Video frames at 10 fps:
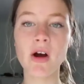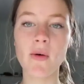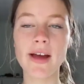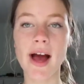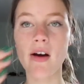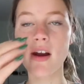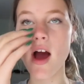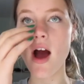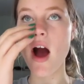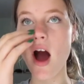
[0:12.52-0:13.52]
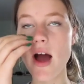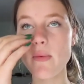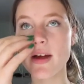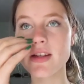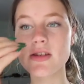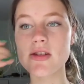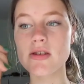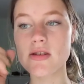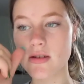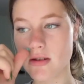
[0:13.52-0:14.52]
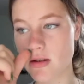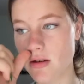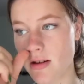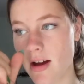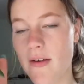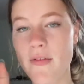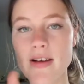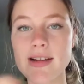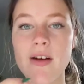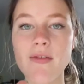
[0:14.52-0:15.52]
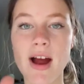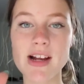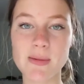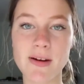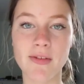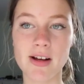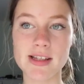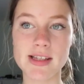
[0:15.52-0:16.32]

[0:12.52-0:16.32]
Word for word: going out. I went, at first I ran to my friend's